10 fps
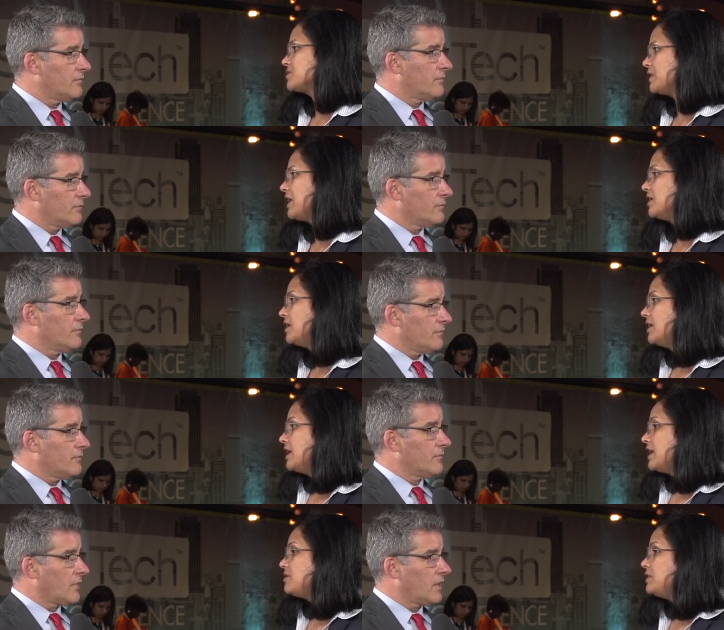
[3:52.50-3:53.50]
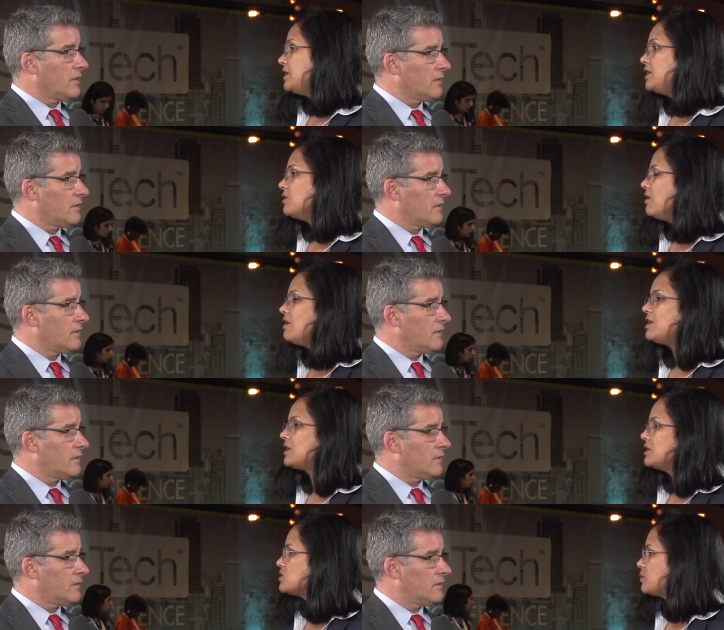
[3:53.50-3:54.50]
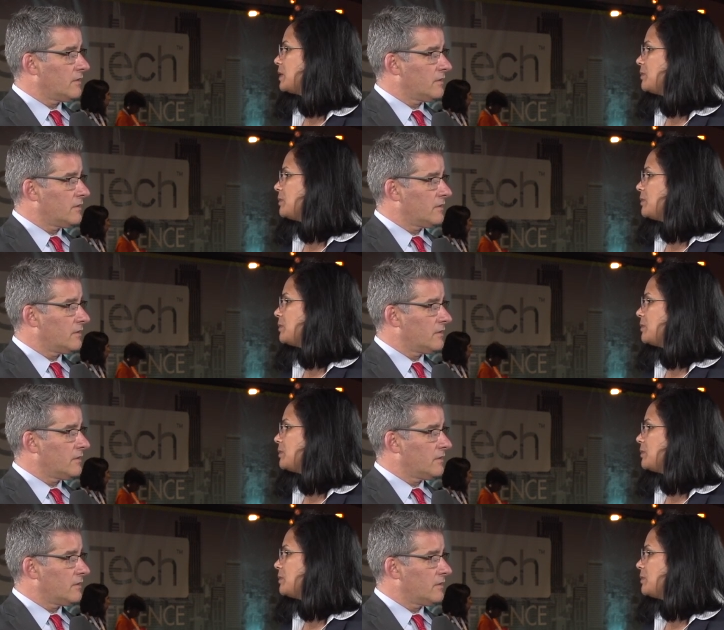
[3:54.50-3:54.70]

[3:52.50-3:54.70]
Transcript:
Speaker 1: as well. And we need all kinds of